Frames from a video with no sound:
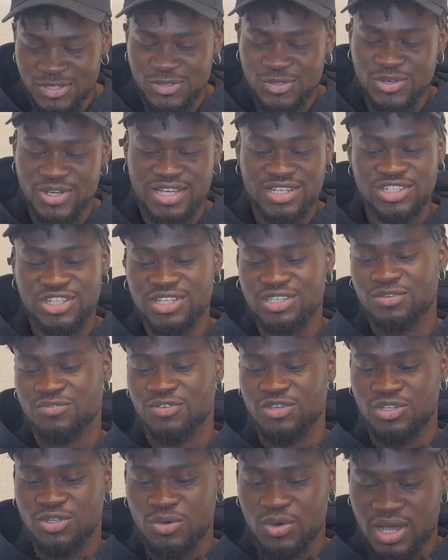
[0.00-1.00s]
So you can check the
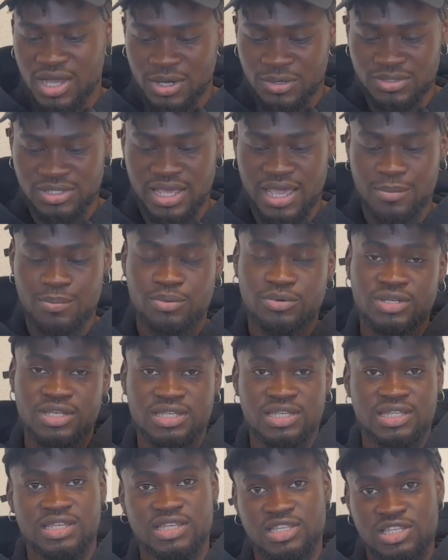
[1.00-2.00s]
video out. I put
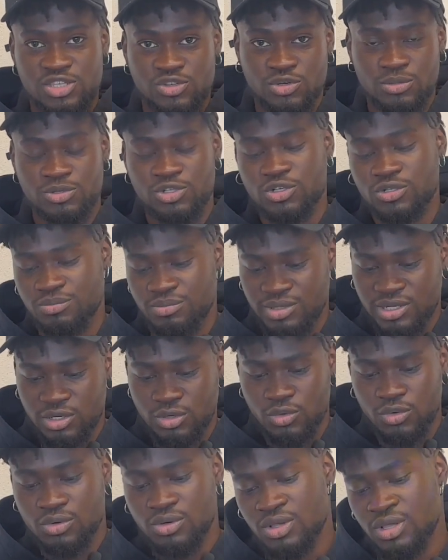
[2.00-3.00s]
it in the description
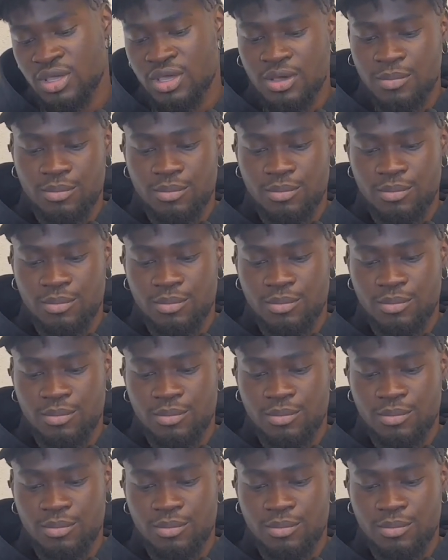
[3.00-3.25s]
below.